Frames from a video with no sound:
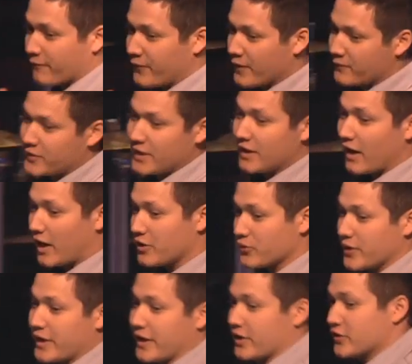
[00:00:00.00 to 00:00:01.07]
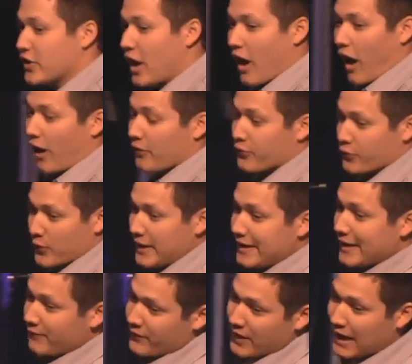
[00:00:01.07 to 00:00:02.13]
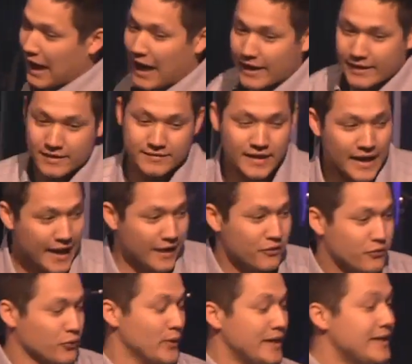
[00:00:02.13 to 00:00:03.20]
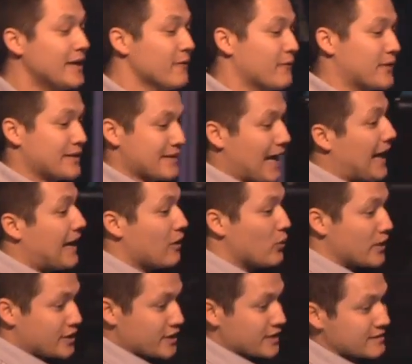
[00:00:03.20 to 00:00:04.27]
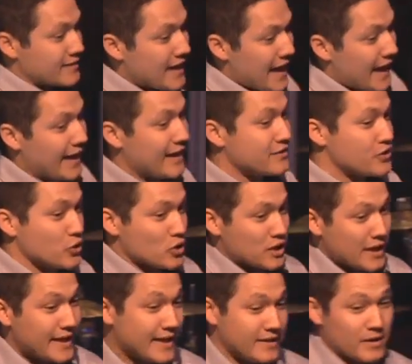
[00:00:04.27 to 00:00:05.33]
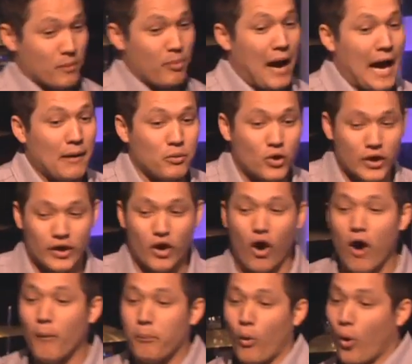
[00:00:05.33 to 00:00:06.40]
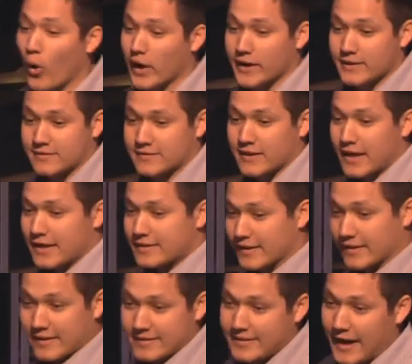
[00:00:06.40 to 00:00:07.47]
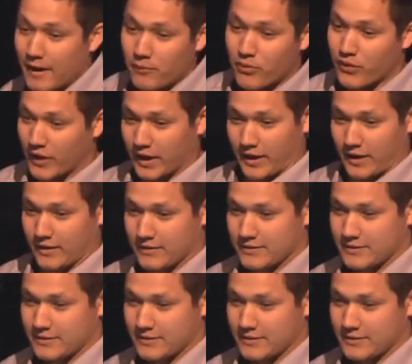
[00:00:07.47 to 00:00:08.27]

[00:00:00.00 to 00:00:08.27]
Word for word: of 1,500 years on three different continents in three different languages. And as you look at the Bible, it all points to the same thing,